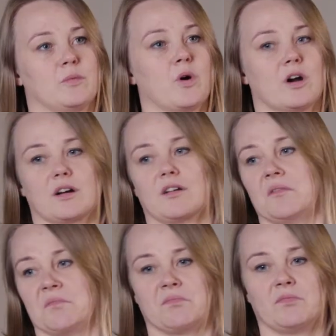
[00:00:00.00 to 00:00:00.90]
the work,
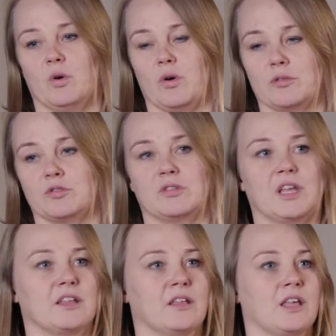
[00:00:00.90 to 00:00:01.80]
or to
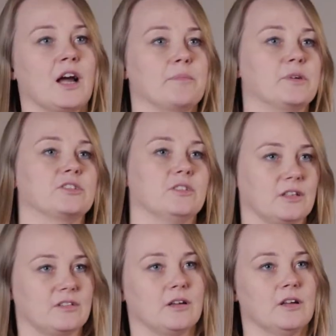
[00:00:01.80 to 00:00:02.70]
take the young person
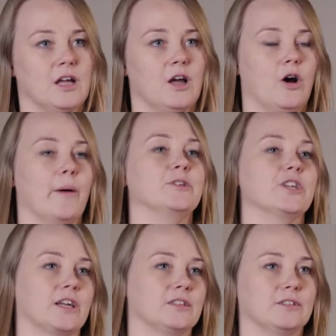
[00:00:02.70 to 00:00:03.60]
as an
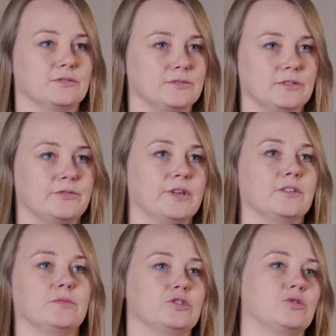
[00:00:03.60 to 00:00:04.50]
objective
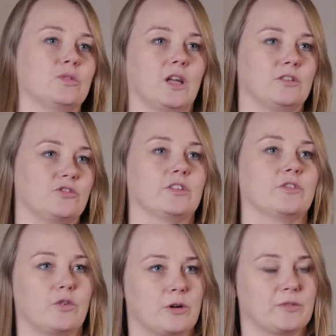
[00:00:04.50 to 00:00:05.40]
thing that you can
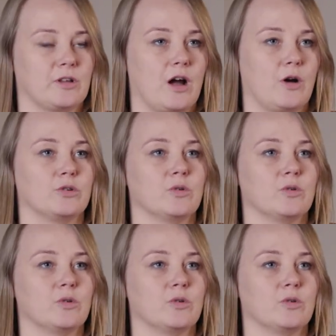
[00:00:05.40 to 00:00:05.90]
transform somehow.